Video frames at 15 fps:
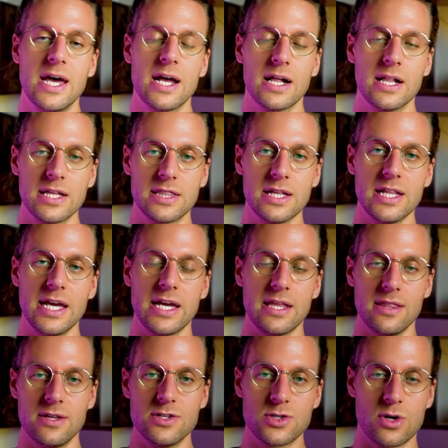Click the link
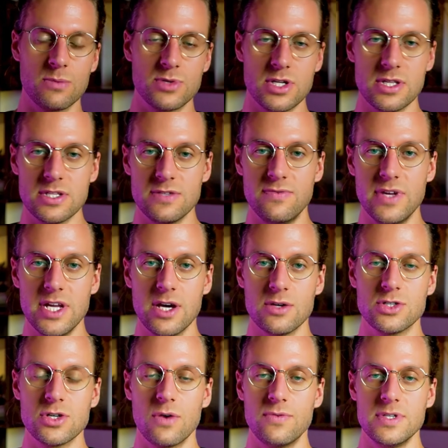in the description of this video,
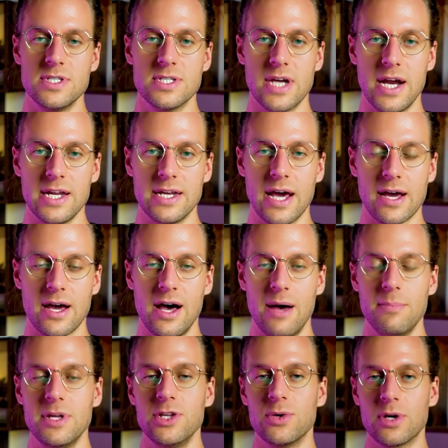
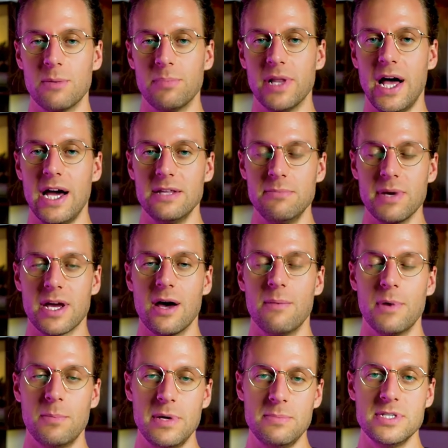sophiesociety.com, and you can apply to become
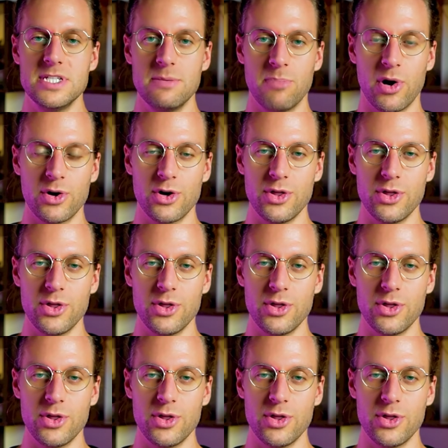a PPC partner